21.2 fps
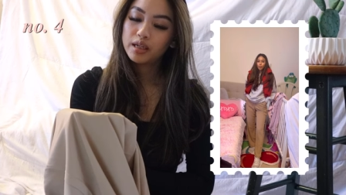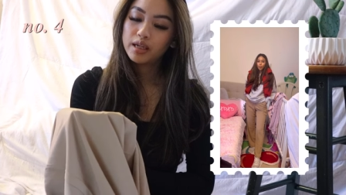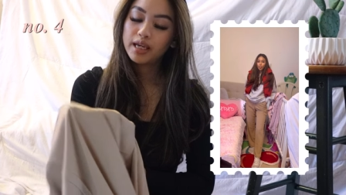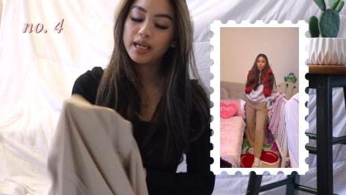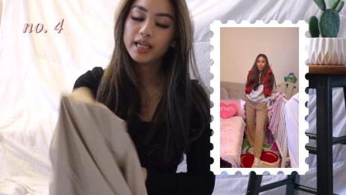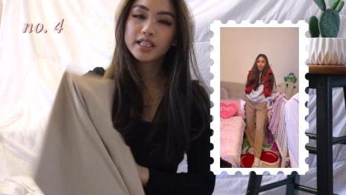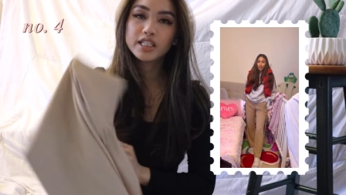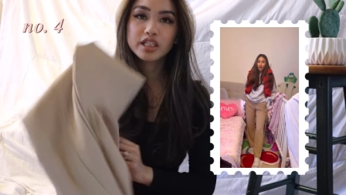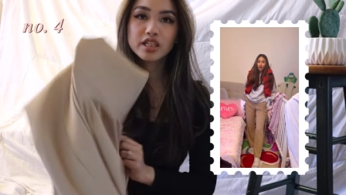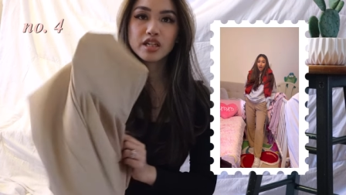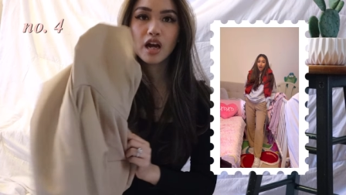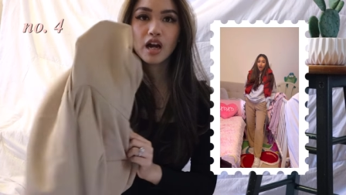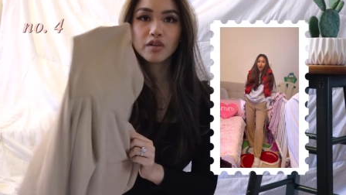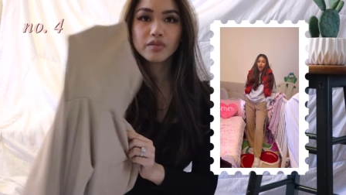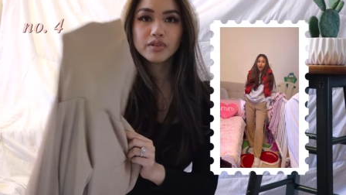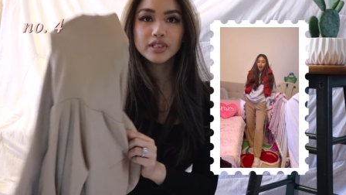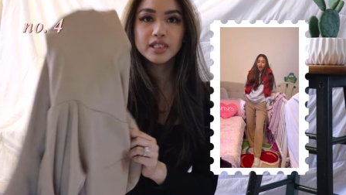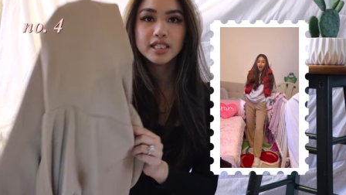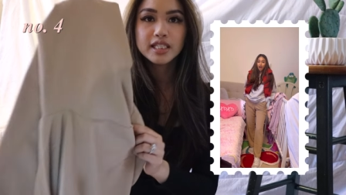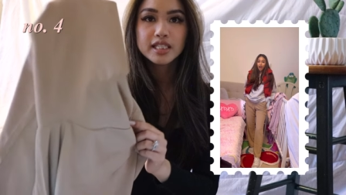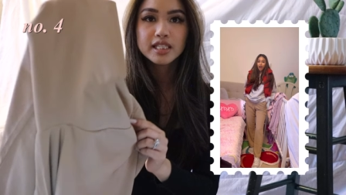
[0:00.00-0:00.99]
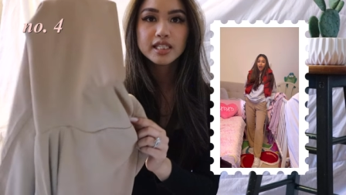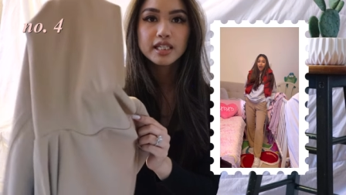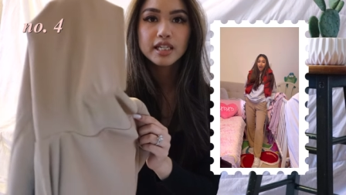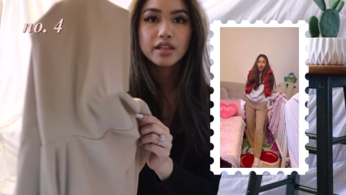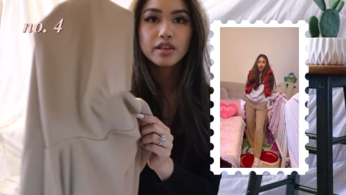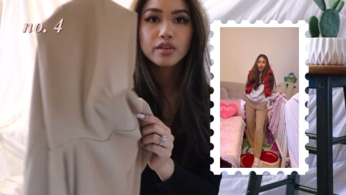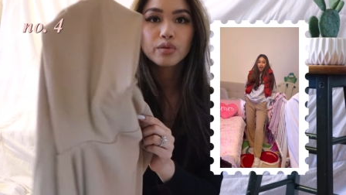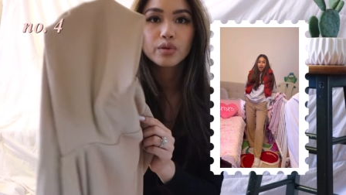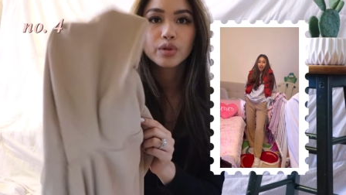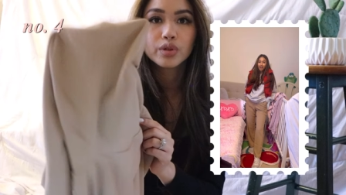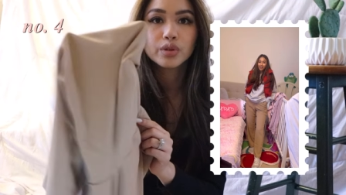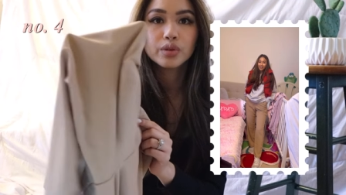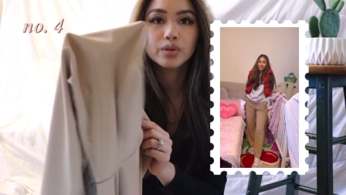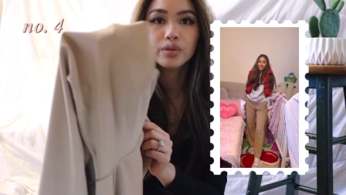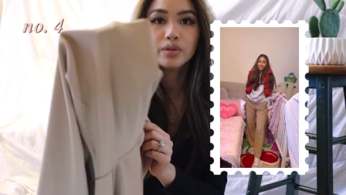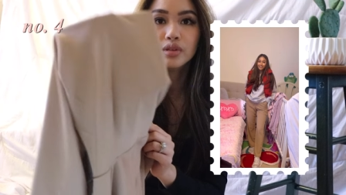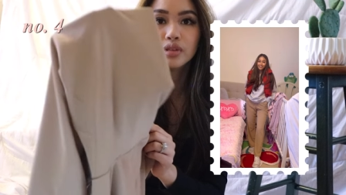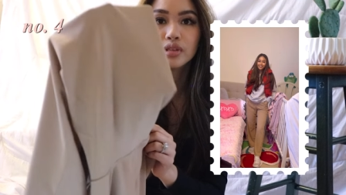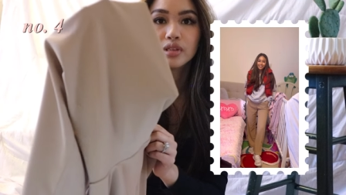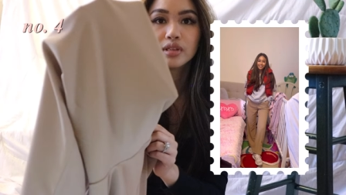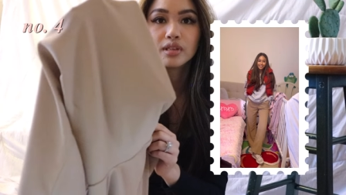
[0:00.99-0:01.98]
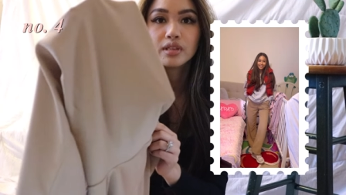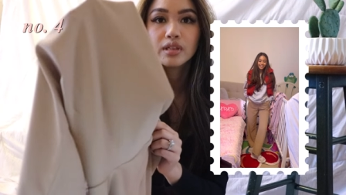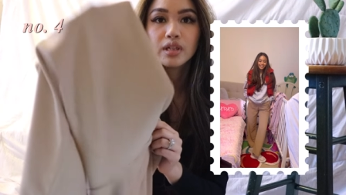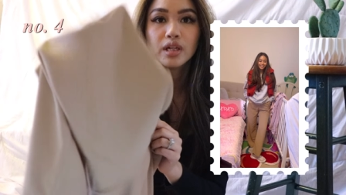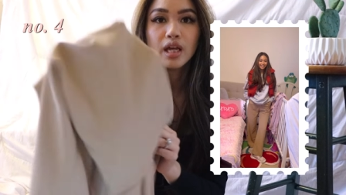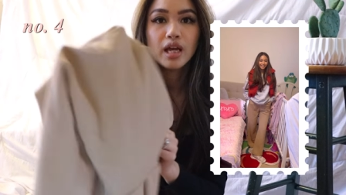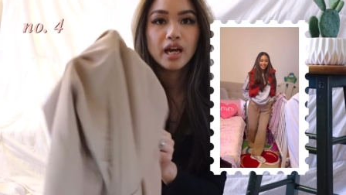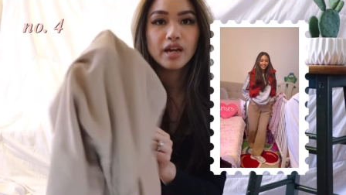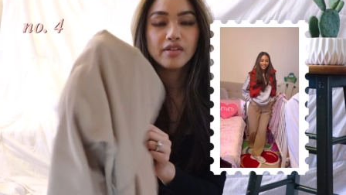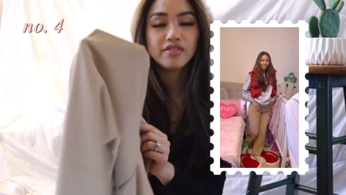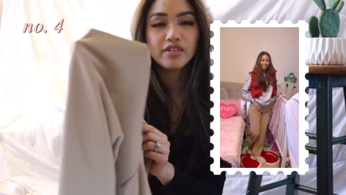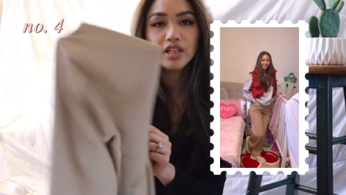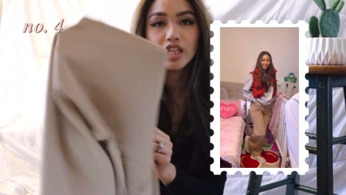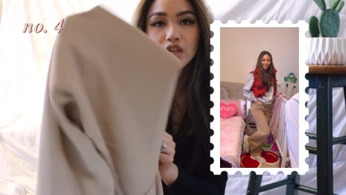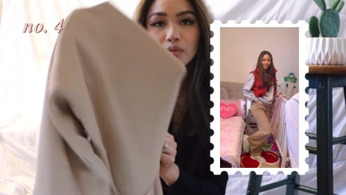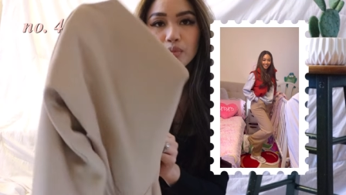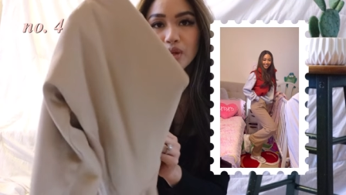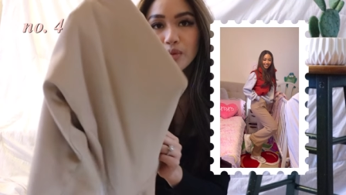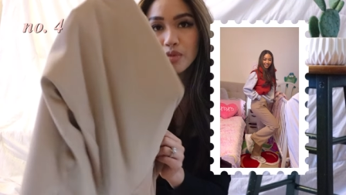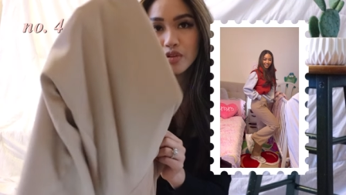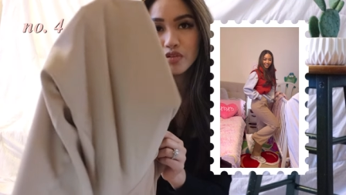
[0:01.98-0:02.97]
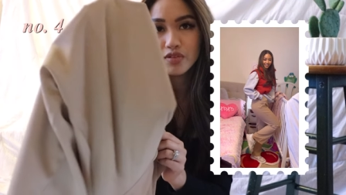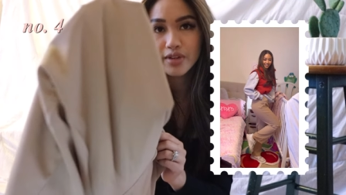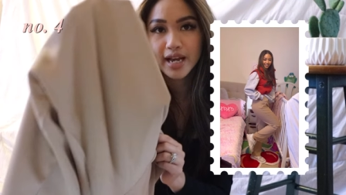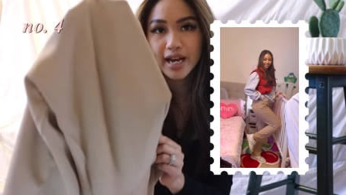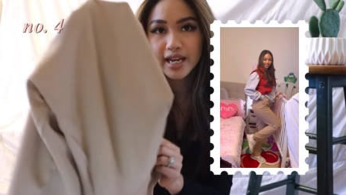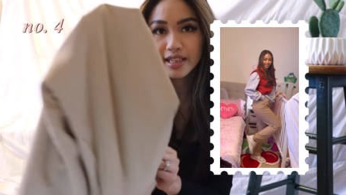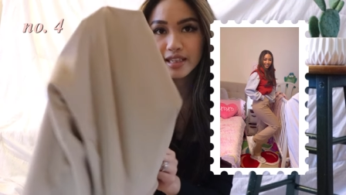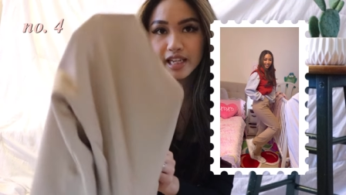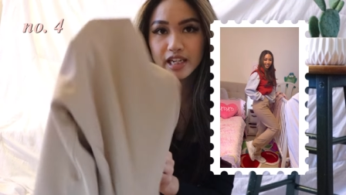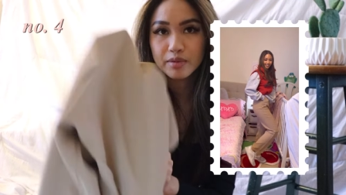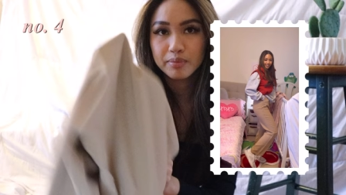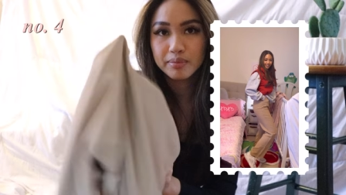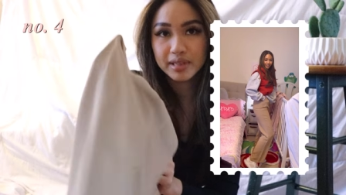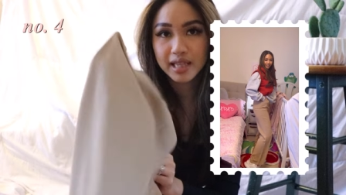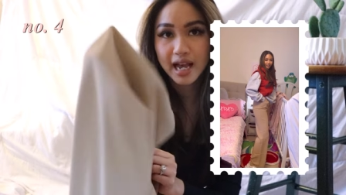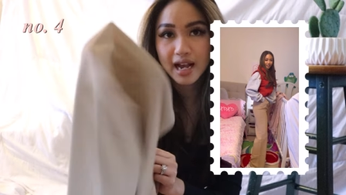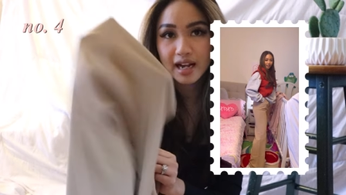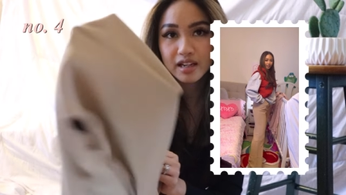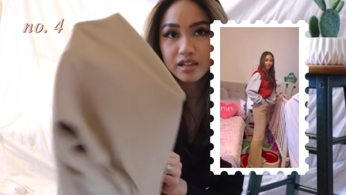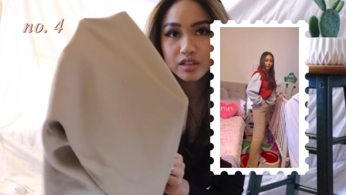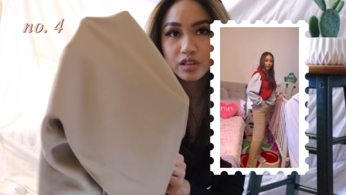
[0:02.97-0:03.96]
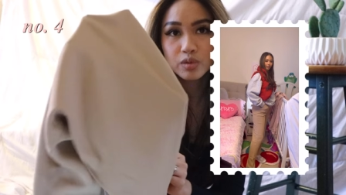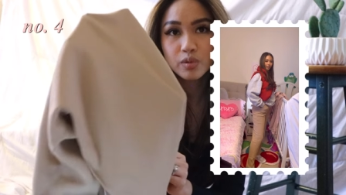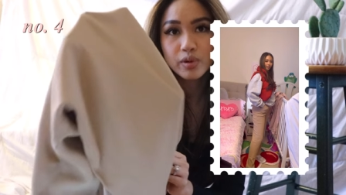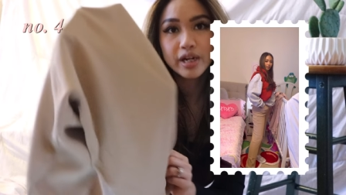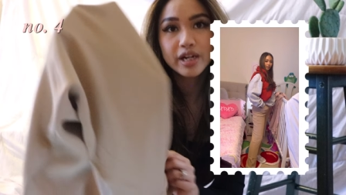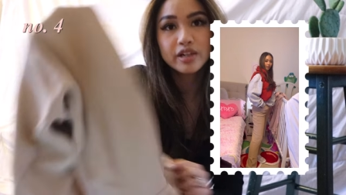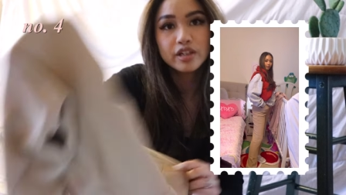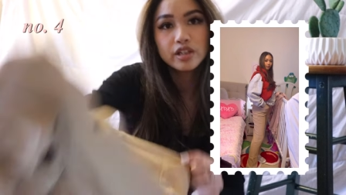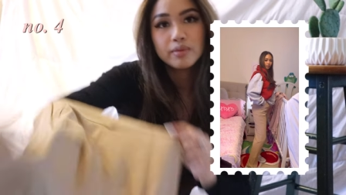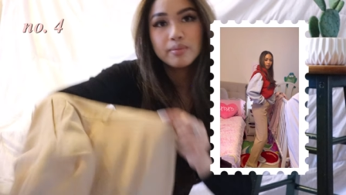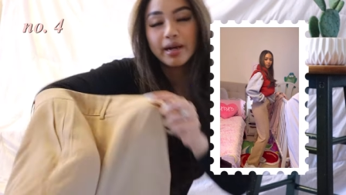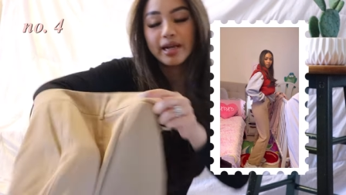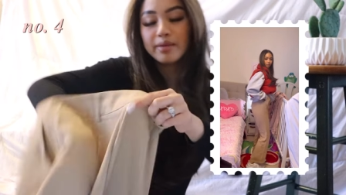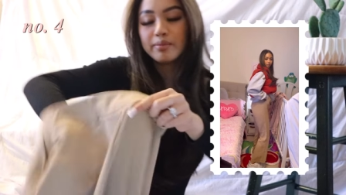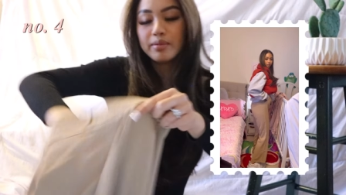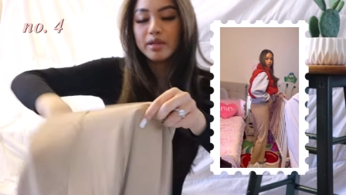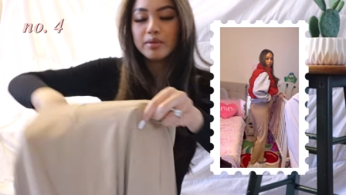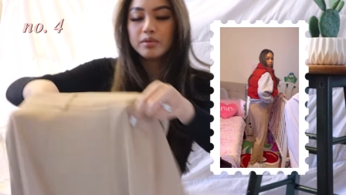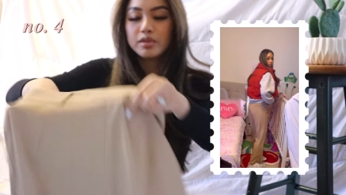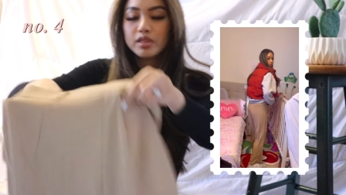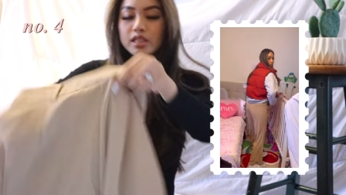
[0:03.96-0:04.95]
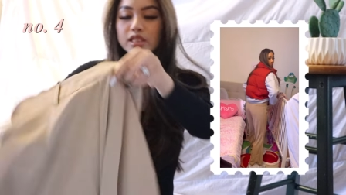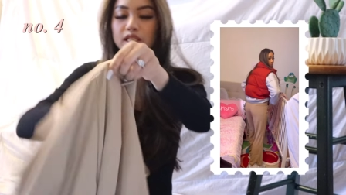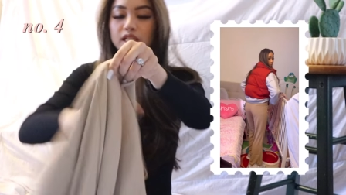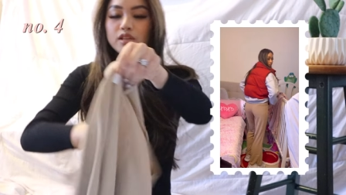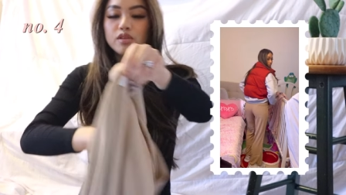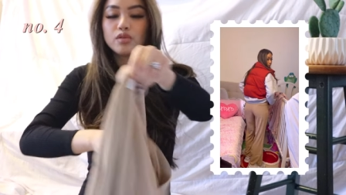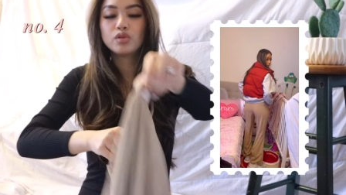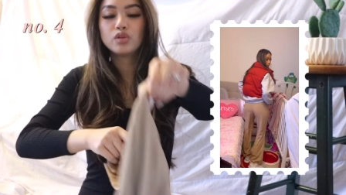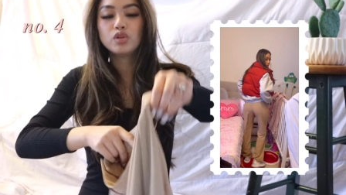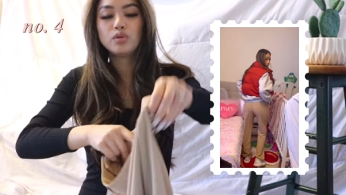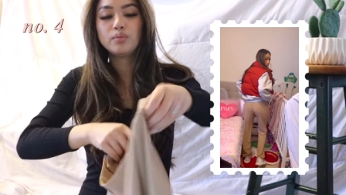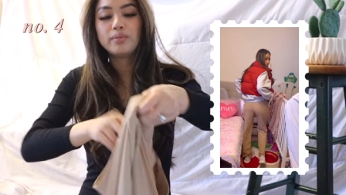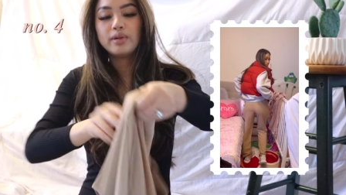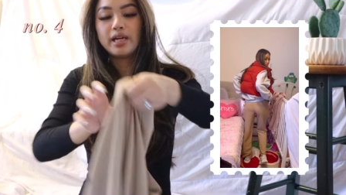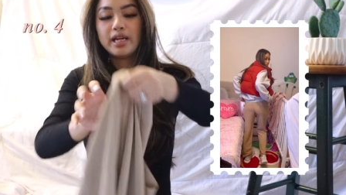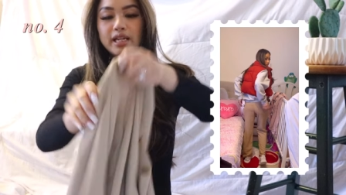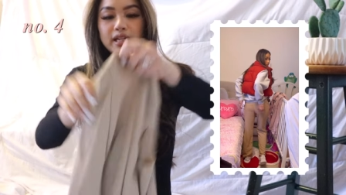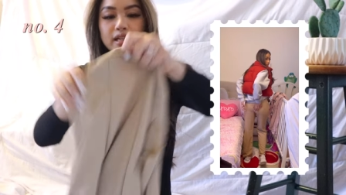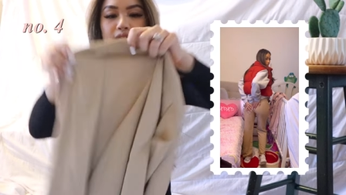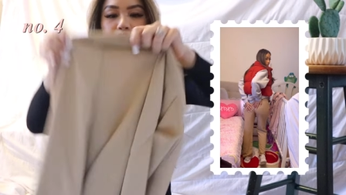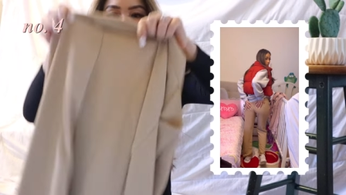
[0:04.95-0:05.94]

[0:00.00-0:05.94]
It's not really see-through. I feel like maybe if you had like black underwear, you might be able to see through, but